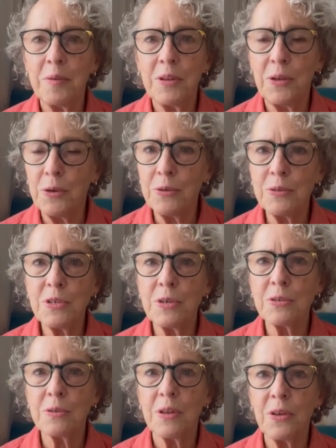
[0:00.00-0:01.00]
Use
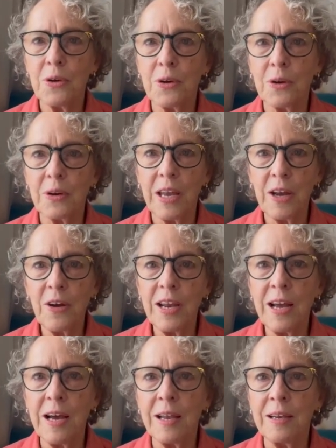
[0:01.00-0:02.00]
your
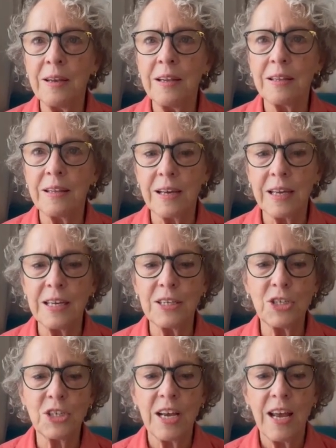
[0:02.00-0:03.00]
carry-on
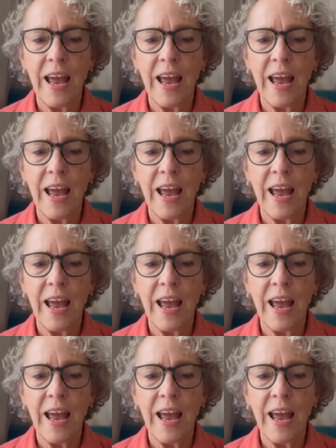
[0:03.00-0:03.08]
luggage